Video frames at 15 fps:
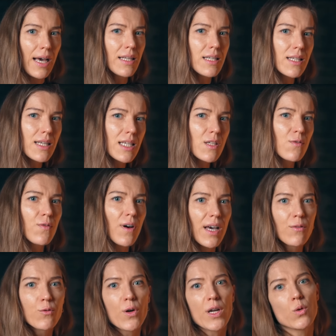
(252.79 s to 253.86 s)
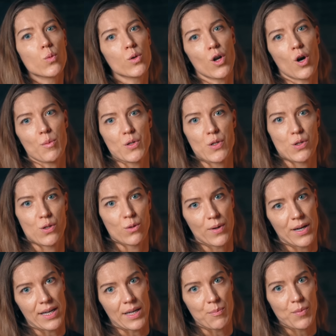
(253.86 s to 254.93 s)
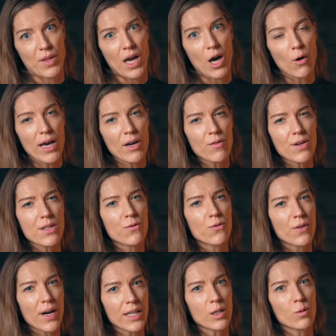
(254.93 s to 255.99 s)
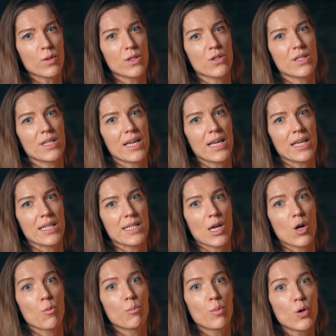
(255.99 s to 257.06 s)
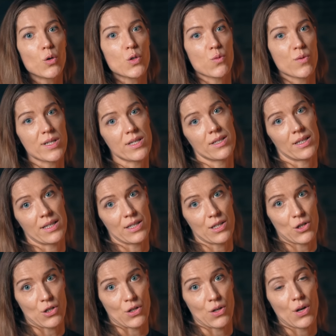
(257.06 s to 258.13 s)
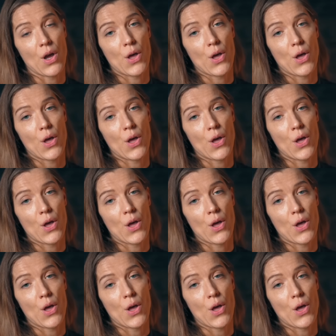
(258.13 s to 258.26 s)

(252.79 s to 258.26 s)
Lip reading: I discussed 5 great wood options already. However, the final one today is our most recent addition,